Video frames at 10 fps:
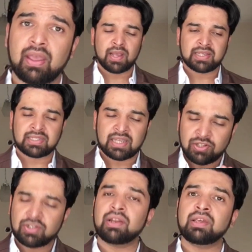
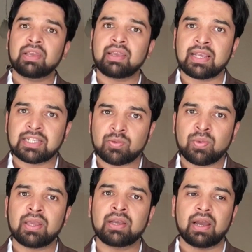Essentially, the case
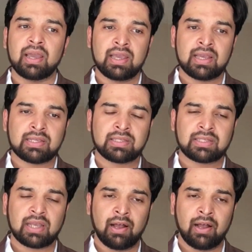week is